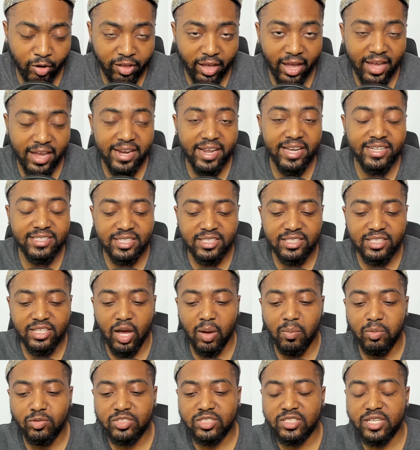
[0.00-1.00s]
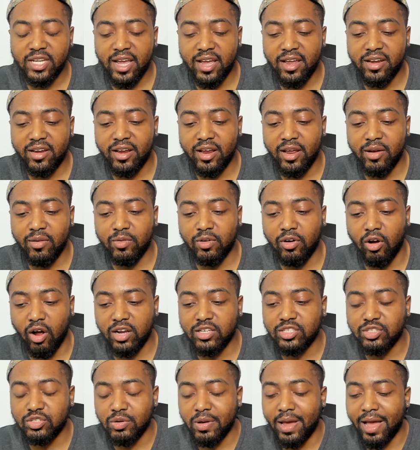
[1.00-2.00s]
Okay, there's a double standard in
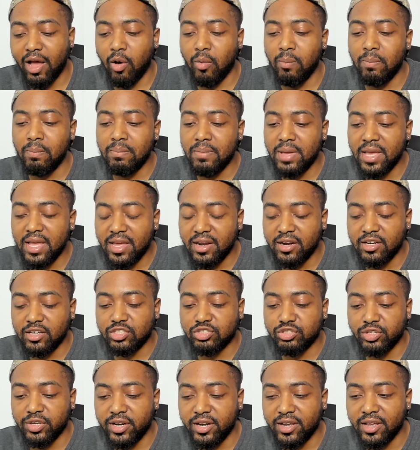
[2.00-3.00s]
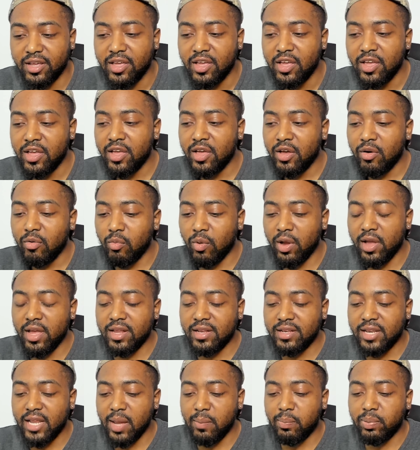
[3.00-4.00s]
regards to how men are treated
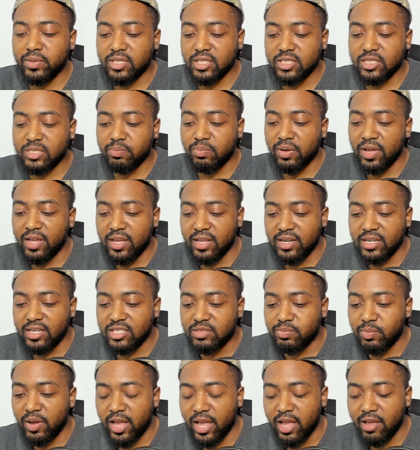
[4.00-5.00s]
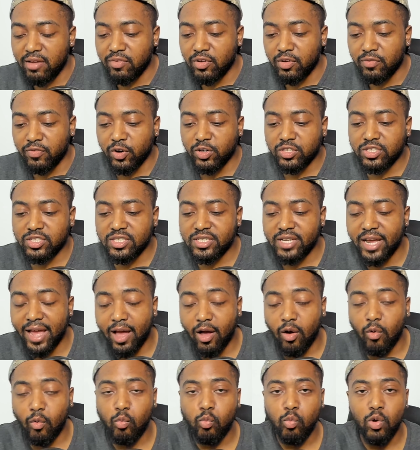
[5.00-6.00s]
when they participate in this behavior versus
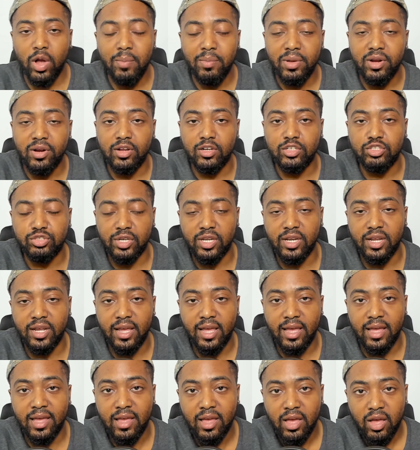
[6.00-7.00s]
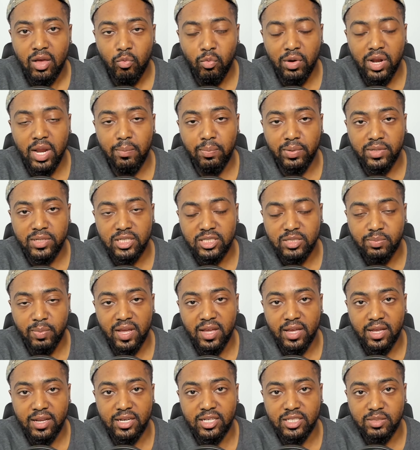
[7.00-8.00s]
how women are treated when they
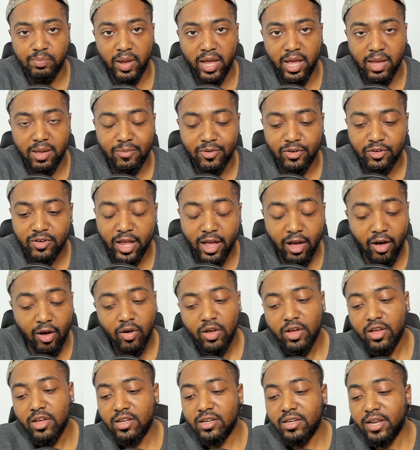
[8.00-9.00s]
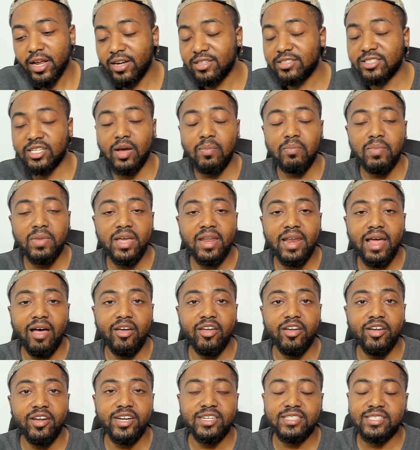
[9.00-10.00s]
participate in this behavior. Now, there's some men
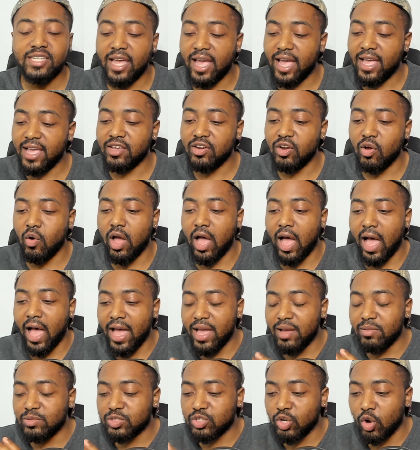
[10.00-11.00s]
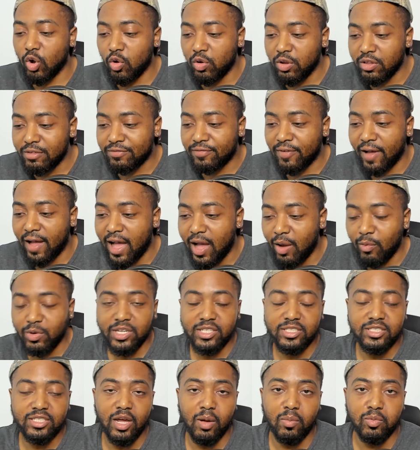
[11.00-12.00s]
out here that say, hey, you know what, I am totally fine with
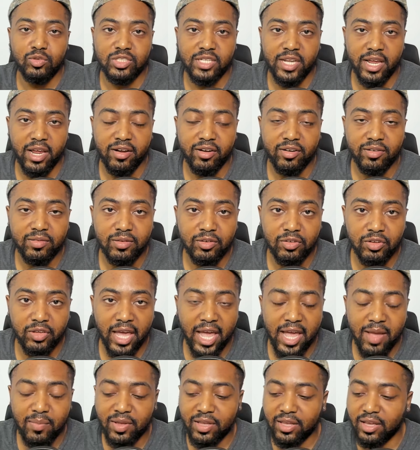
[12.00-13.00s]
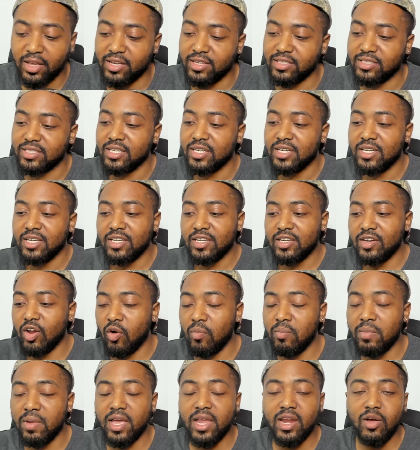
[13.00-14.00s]
this double standard, okay? Because, you
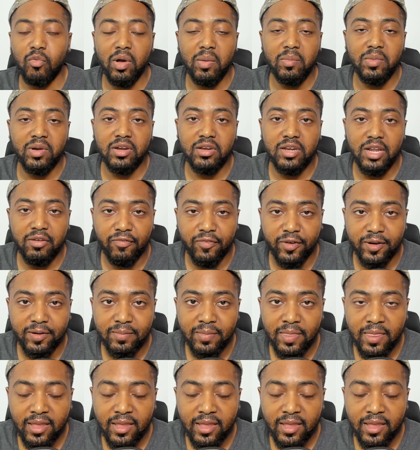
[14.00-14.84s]
know, men and women are different.